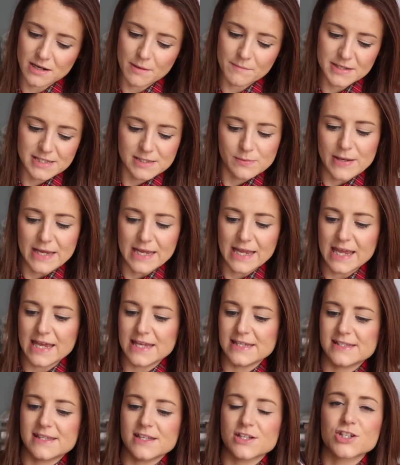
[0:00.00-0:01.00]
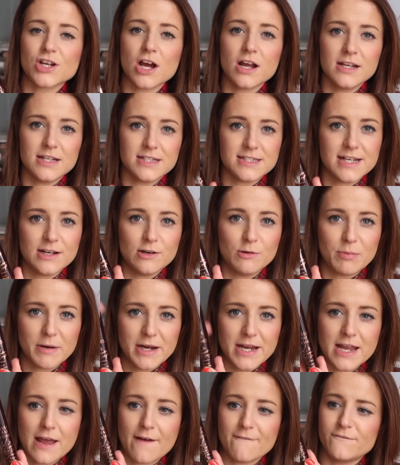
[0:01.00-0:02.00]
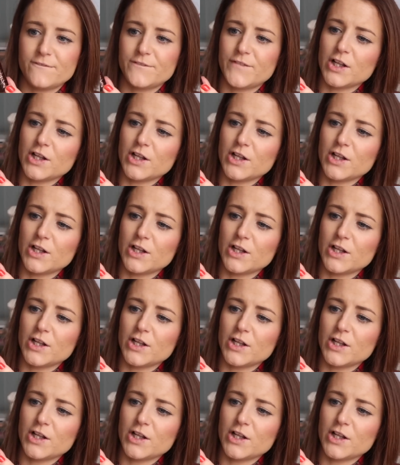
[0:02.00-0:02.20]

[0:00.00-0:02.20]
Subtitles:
up this week is the Charlotte Tilbury